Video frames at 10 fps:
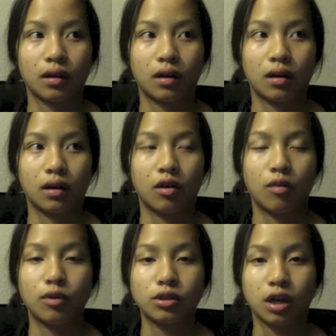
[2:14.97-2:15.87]
almost
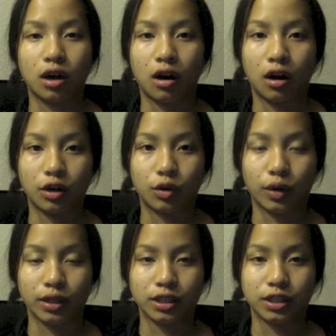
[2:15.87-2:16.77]
a hard
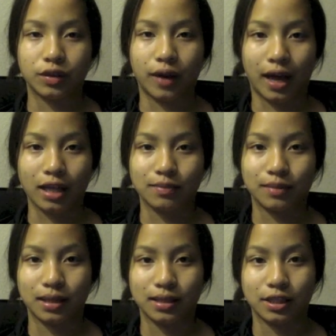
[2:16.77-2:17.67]
question to ask because
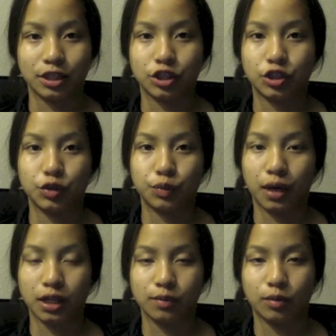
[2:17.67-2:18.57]
there's two
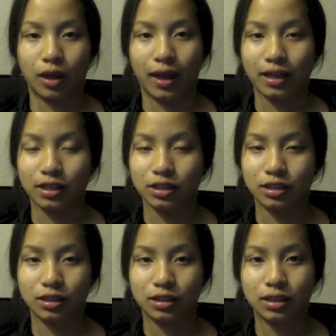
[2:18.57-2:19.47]
possible
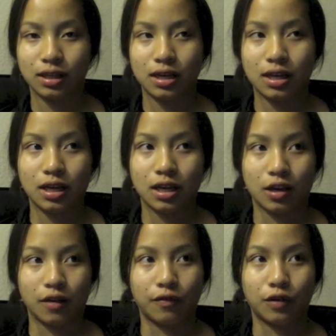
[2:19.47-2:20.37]
answers.
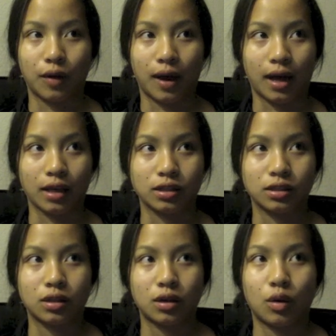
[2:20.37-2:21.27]
If you ask
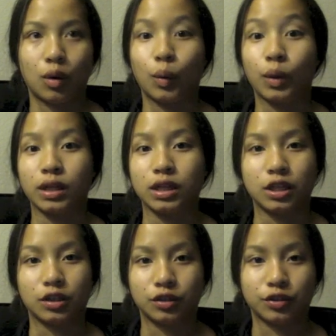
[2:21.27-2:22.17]
what
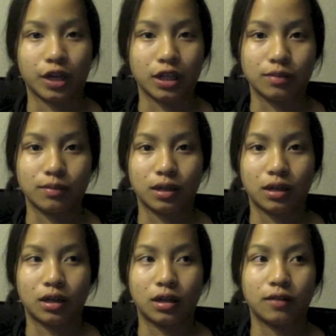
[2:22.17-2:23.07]
neurotransmitter
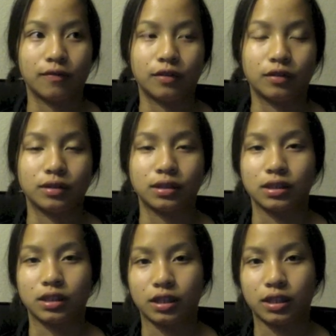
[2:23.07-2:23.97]
influences
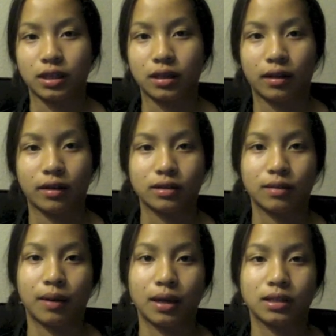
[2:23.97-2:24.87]
learning, there's the
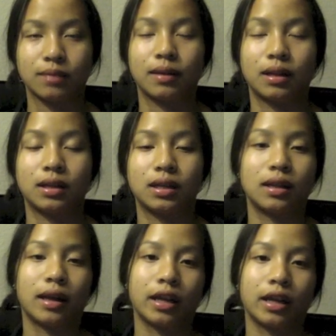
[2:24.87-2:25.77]
possibility
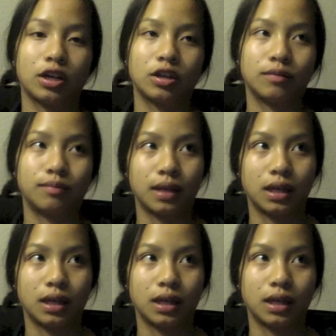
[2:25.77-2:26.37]
that it could be